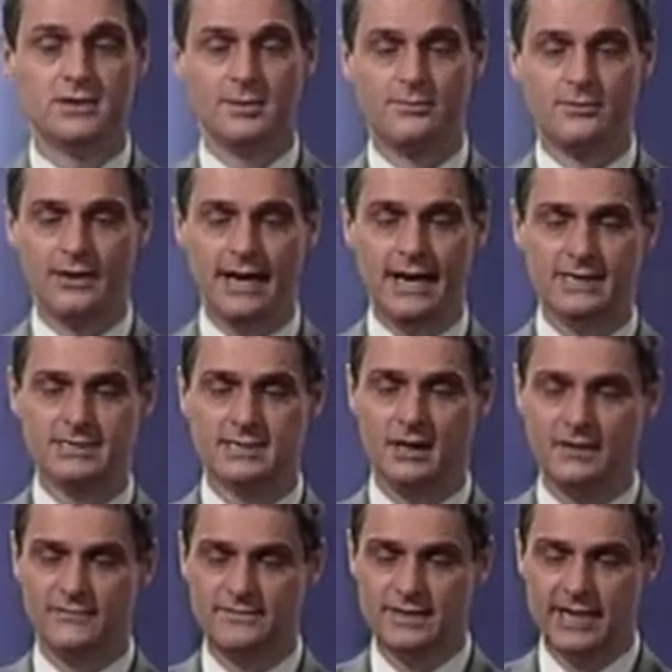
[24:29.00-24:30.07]
to the
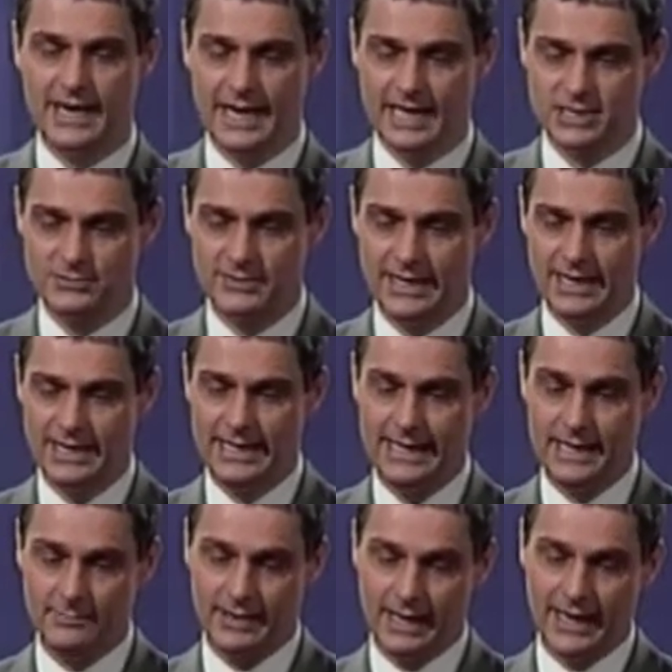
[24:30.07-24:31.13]
prayers of Ezra and
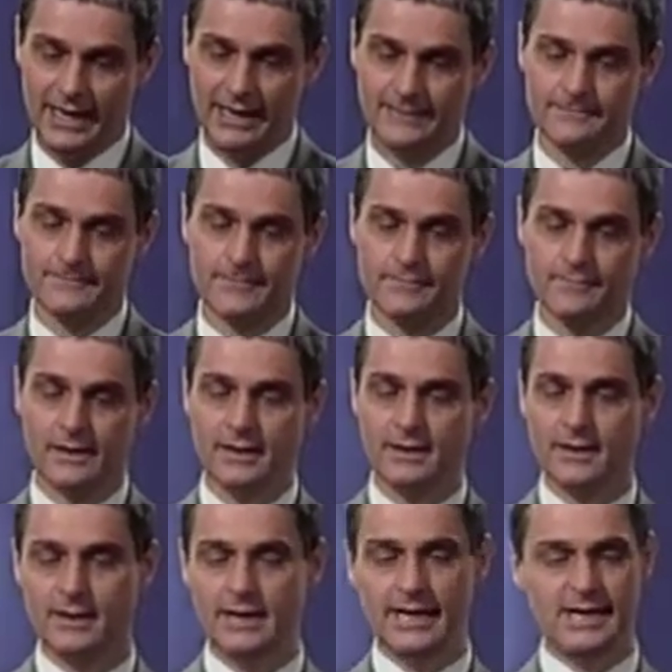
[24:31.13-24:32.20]
Nehemiah.
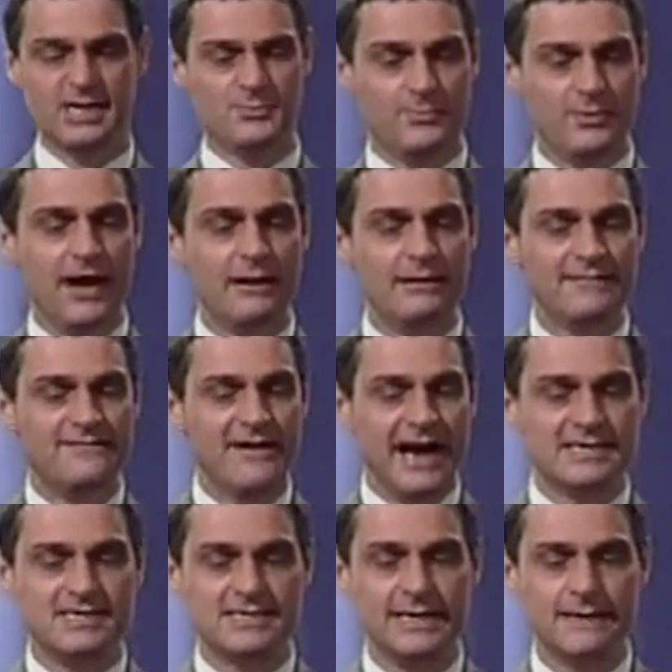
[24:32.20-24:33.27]
In his prayer and
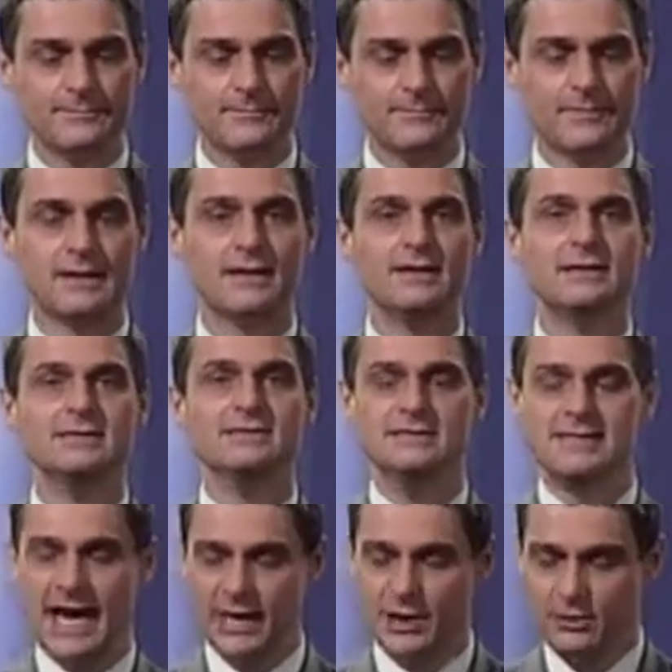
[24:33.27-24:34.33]
fasting,
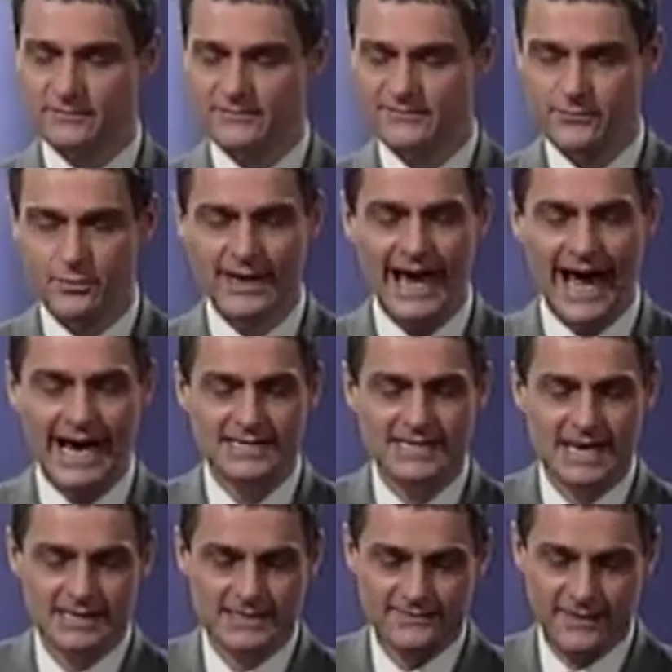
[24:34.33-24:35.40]
Daniel fully
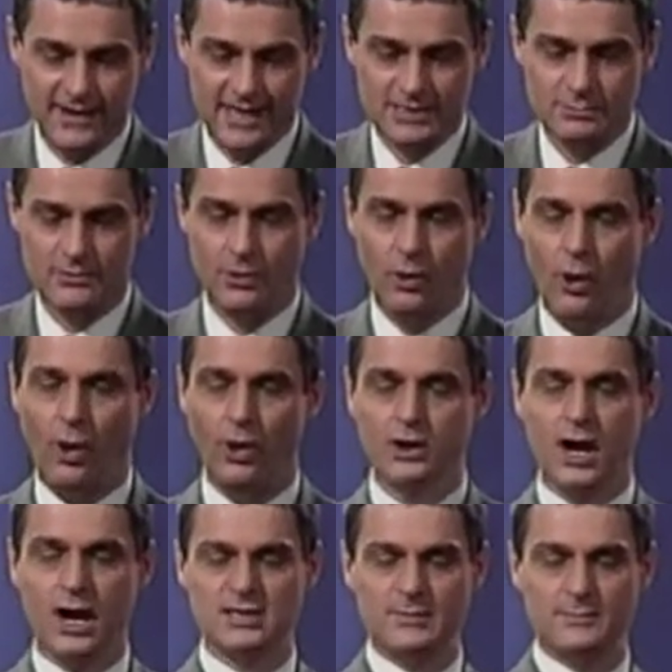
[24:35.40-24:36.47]
identifies with
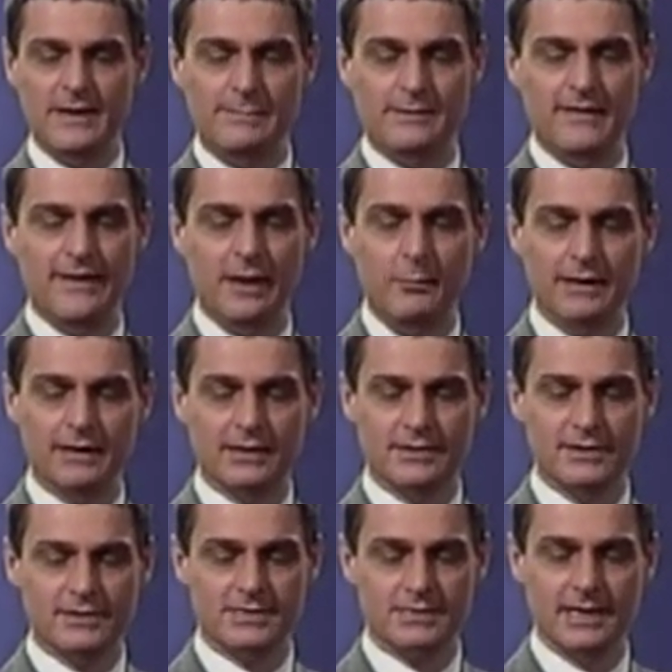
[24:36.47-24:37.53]
all God's people in their
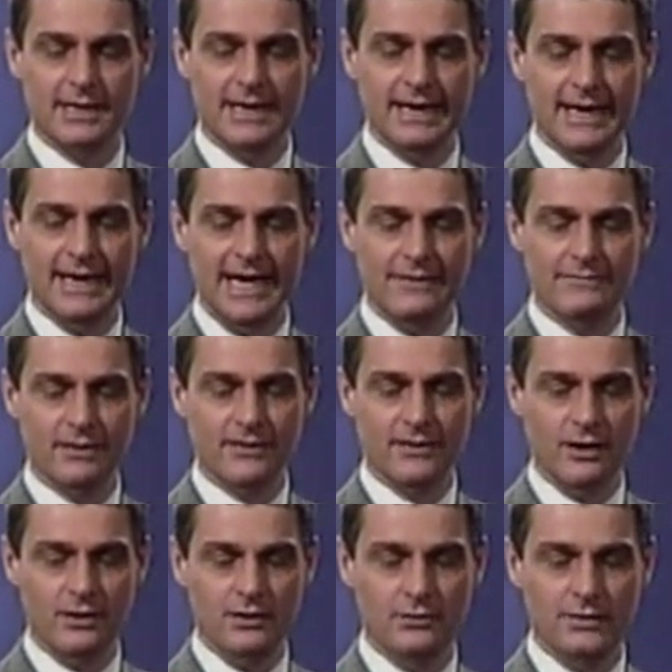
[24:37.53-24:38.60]
wickedness,
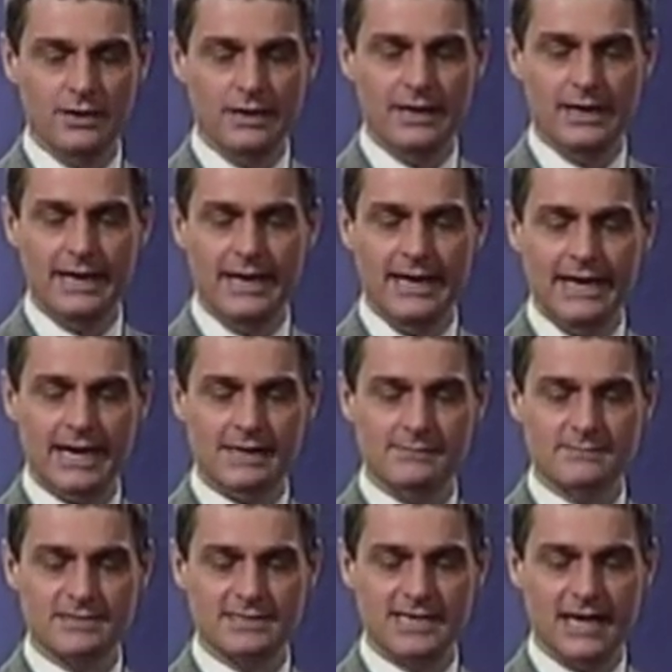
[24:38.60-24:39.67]
even though he
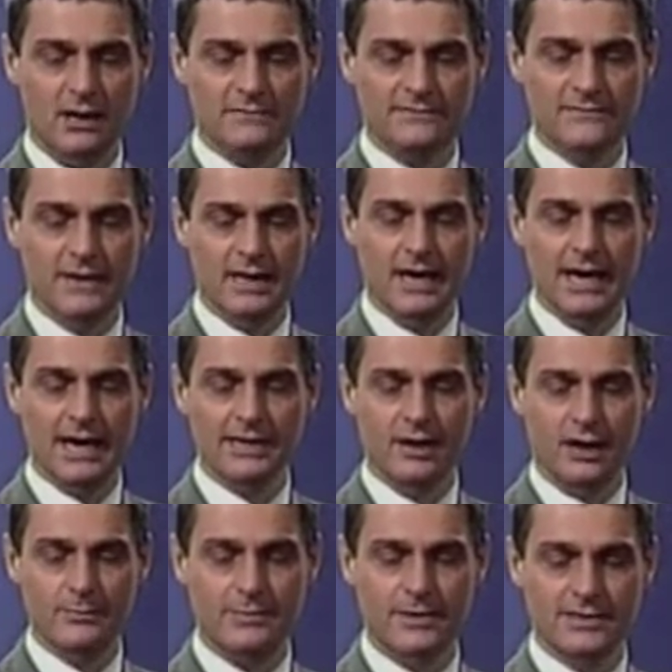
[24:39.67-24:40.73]
himself had
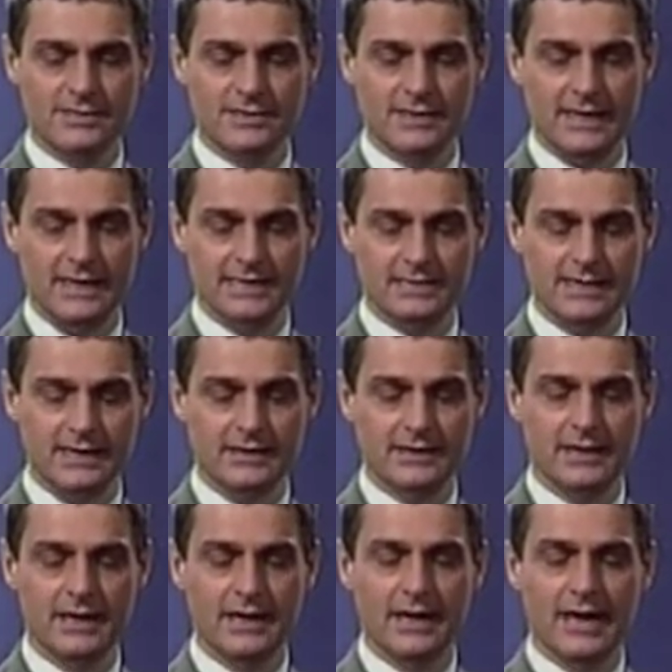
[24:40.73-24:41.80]
not personally
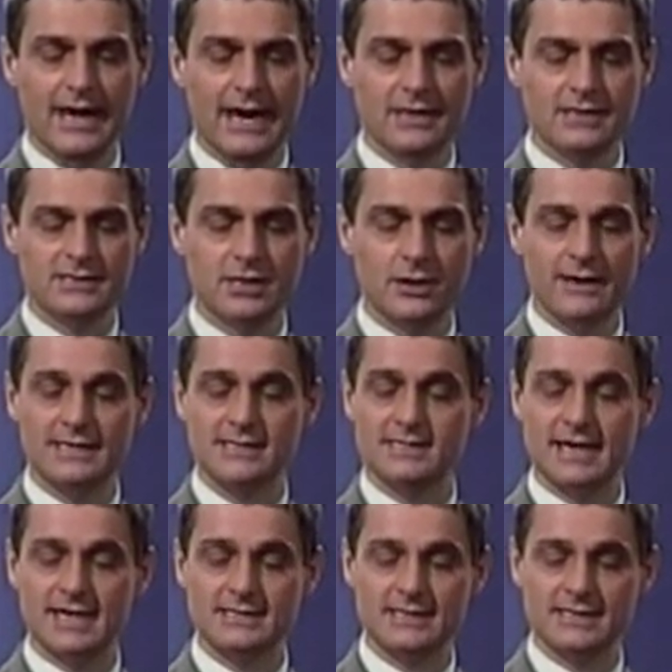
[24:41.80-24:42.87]
sinned. And so it
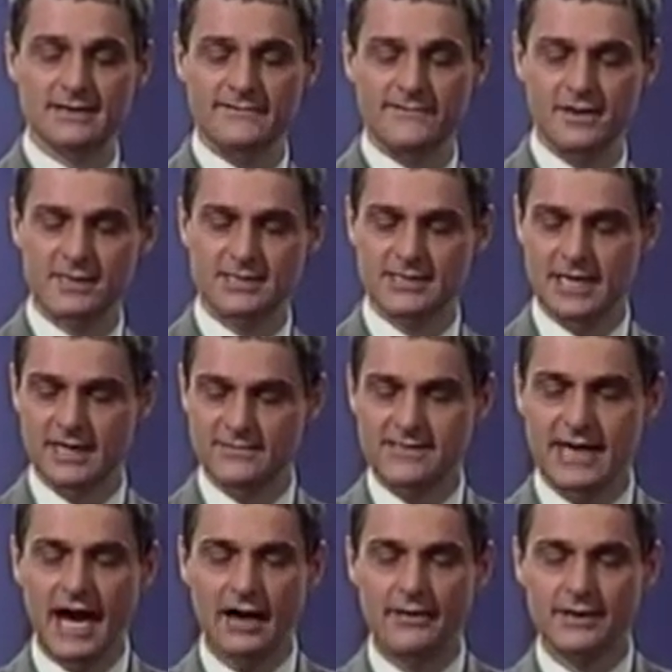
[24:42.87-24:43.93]
says in the first year
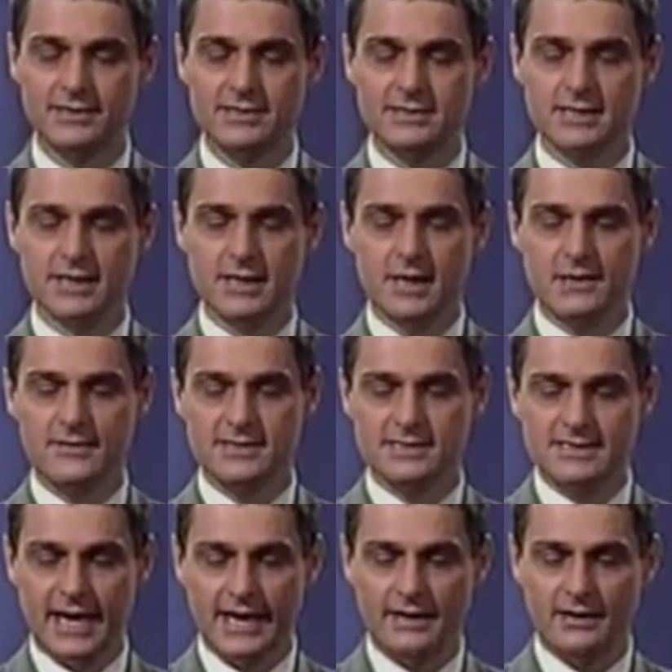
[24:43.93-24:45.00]
of Darius,
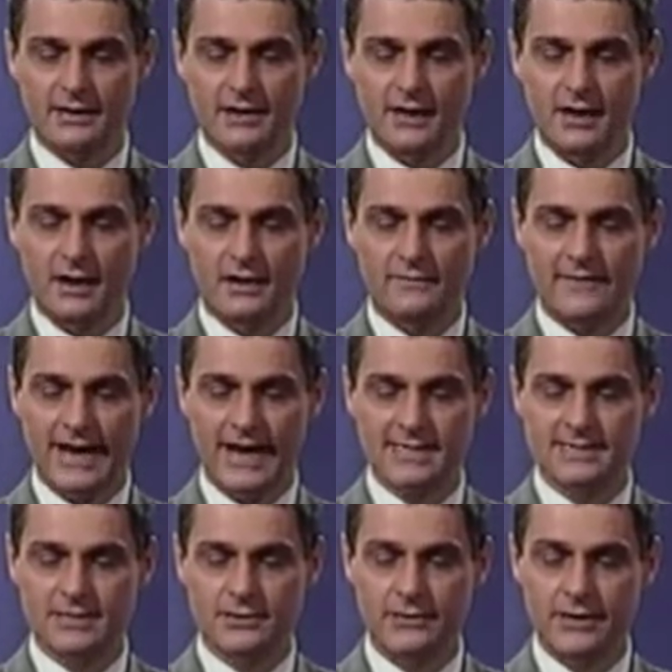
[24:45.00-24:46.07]
the son of
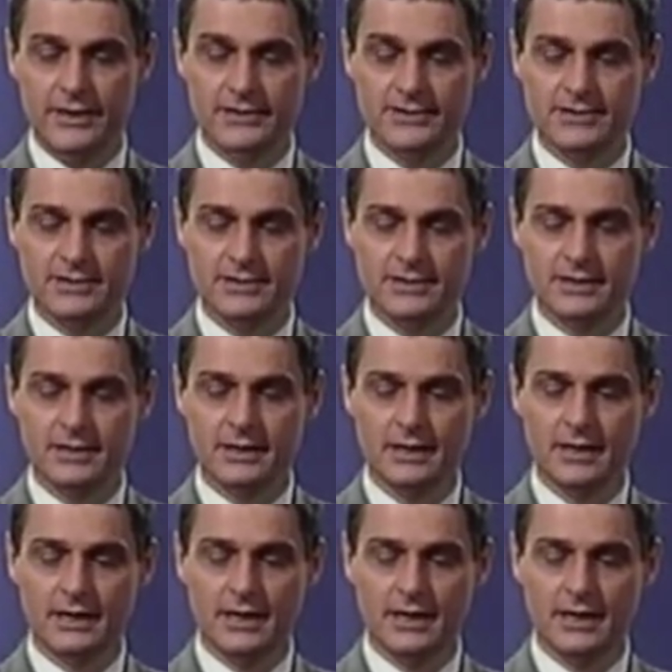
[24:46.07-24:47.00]
Ahasuerus,